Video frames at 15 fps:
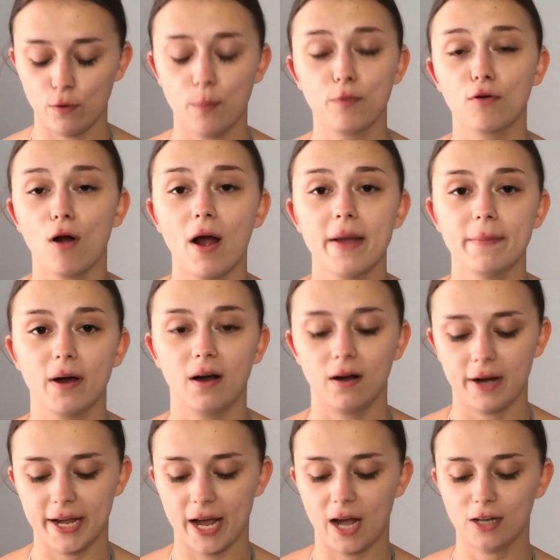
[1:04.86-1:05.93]
For primer,
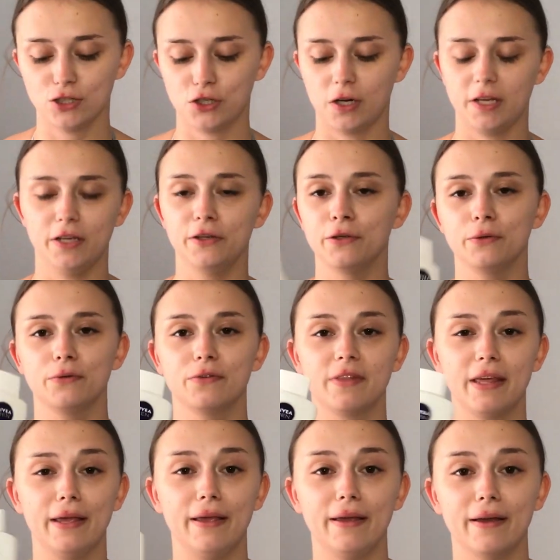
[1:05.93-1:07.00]
I actually use
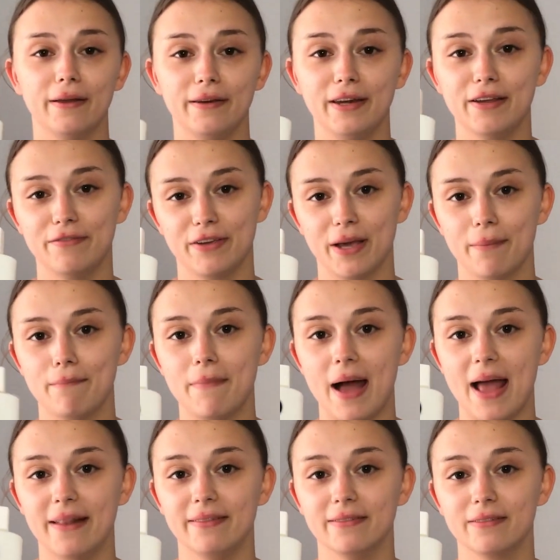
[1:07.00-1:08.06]
the Nivea
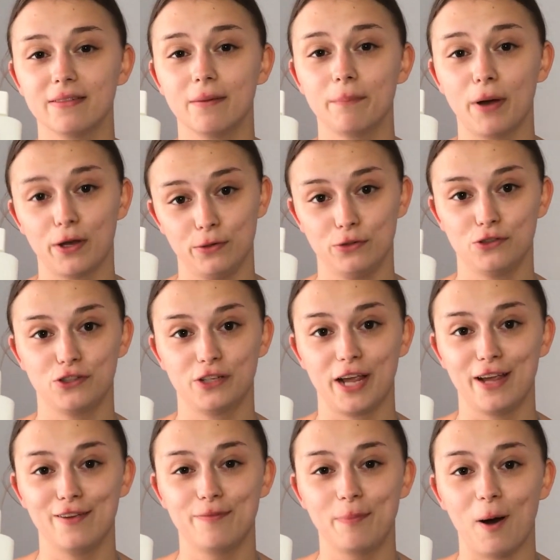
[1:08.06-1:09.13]
Men
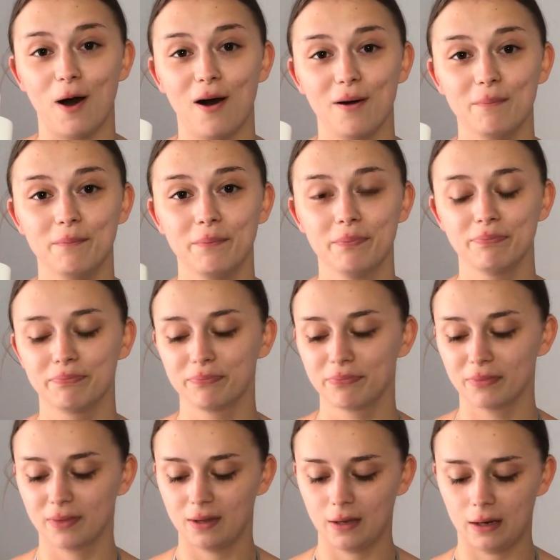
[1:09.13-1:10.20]
Post-Shave Balm.
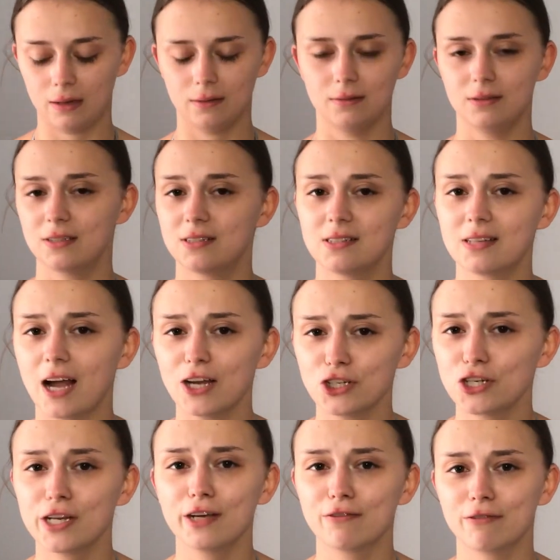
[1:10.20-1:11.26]
This is
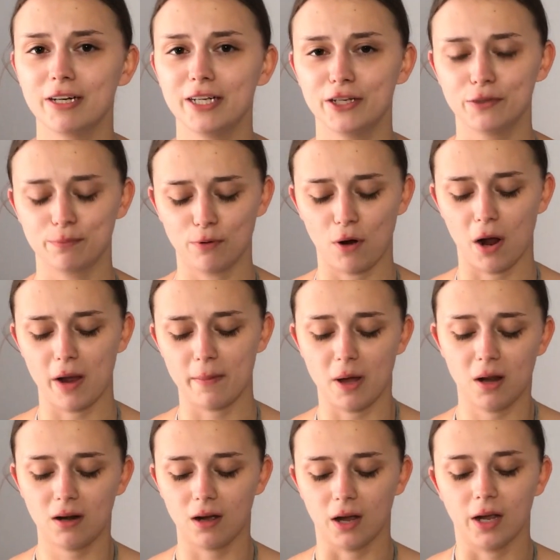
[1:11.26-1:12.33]
actually a really good
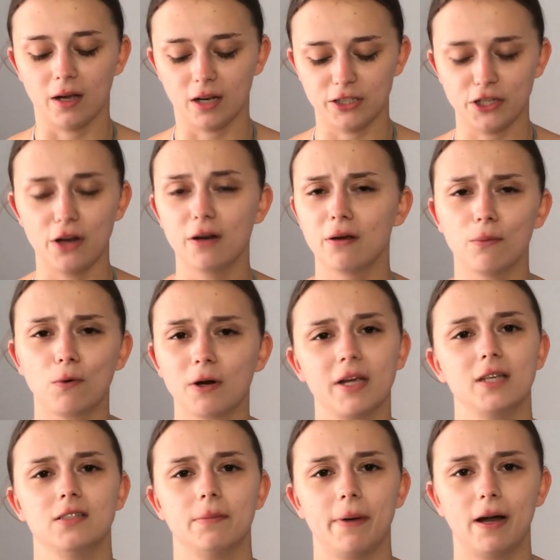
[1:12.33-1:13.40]
primer. Like, I don't know what it
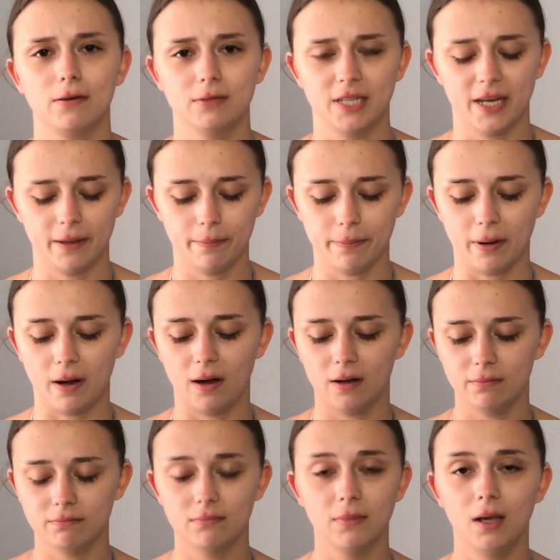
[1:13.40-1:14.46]
is about it, but
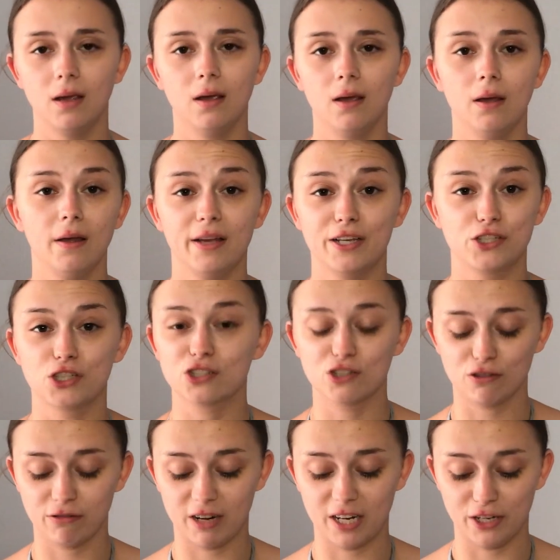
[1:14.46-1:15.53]
it's just
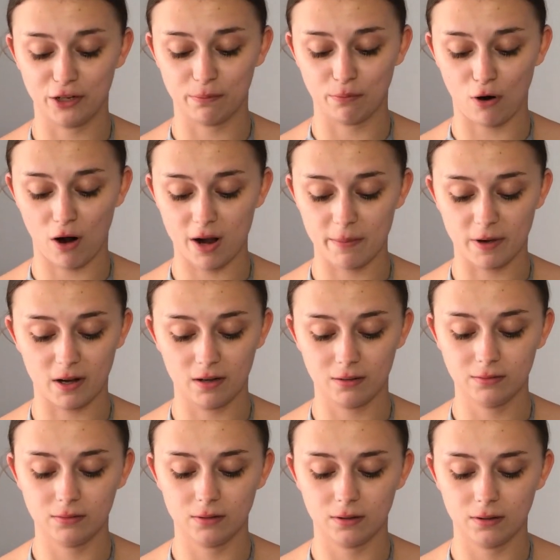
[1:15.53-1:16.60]
a really good primer.
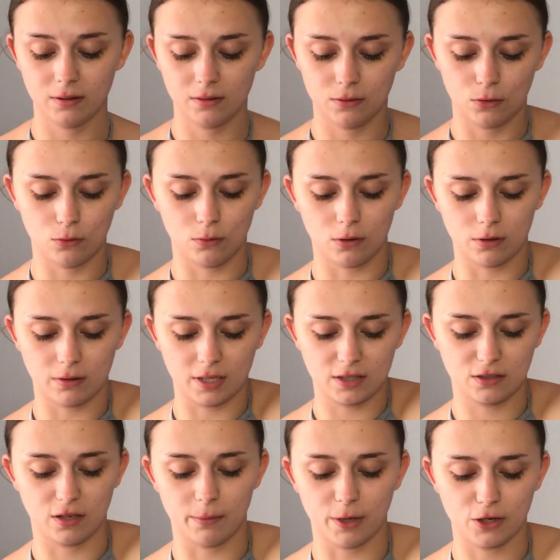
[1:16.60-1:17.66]
Oh god,
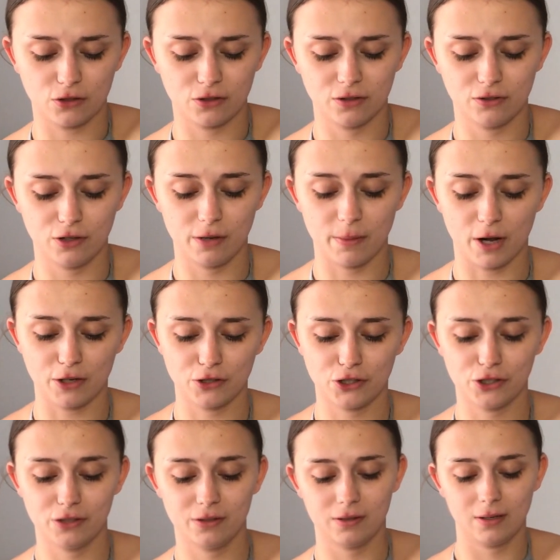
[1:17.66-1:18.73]
that's too much. Too
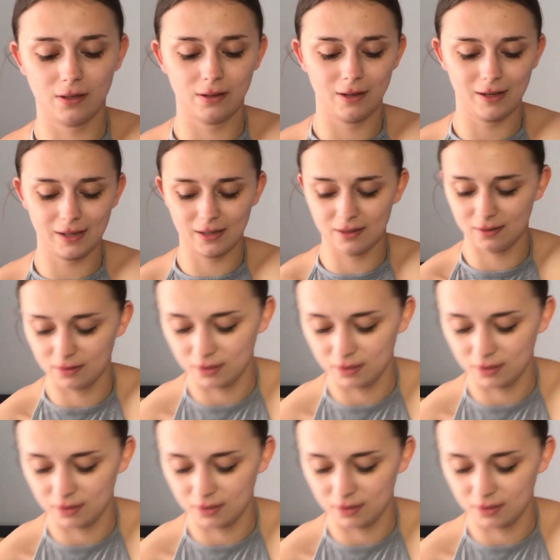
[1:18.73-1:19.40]
much. Ah.